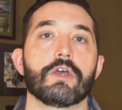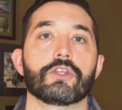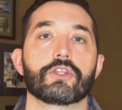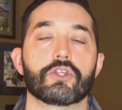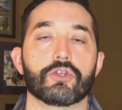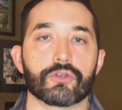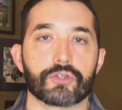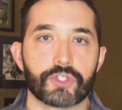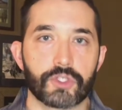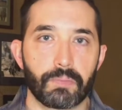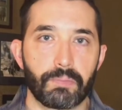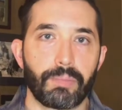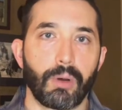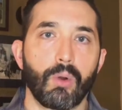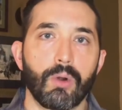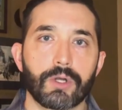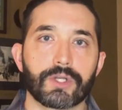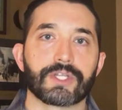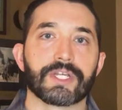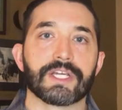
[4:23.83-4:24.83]
to
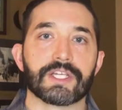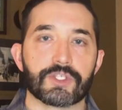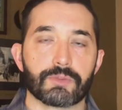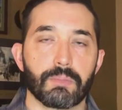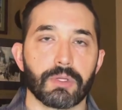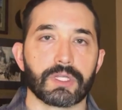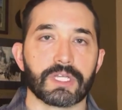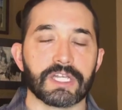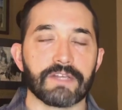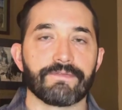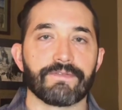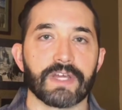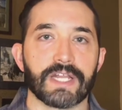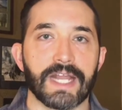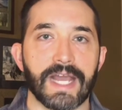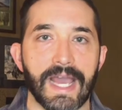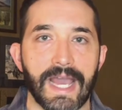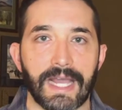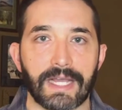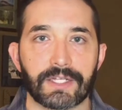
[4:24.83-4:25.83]
support his belief
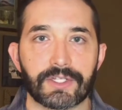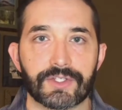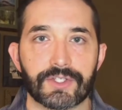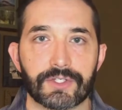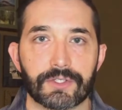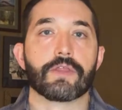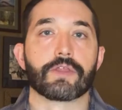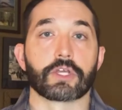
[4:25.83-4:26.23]
in X.